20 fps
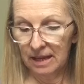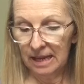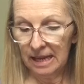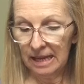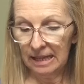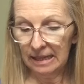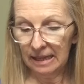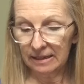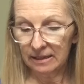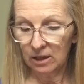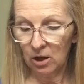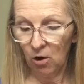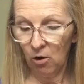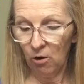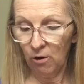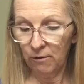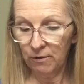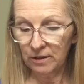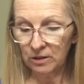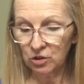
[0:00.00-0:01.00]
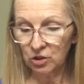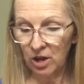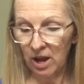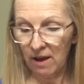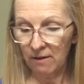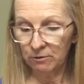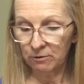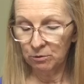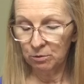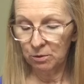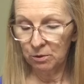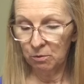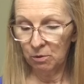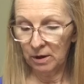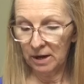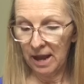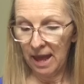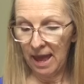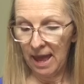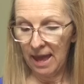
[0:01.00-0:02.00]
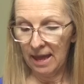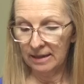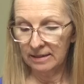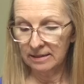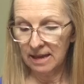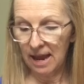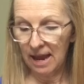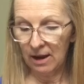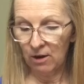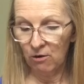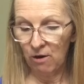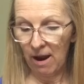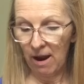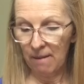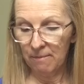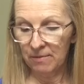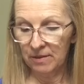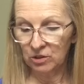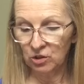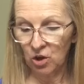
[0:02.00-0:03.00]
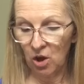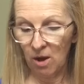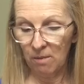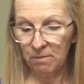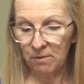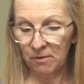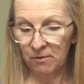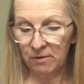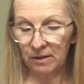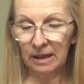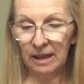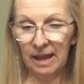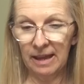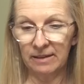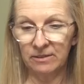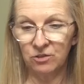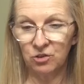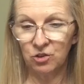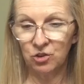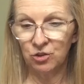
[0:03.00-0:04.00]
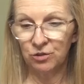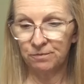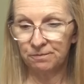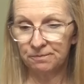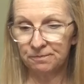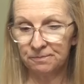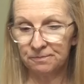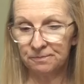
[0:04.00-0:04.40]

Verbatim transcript: He let go of the shaft with one hand and grabbed the top of the ledge.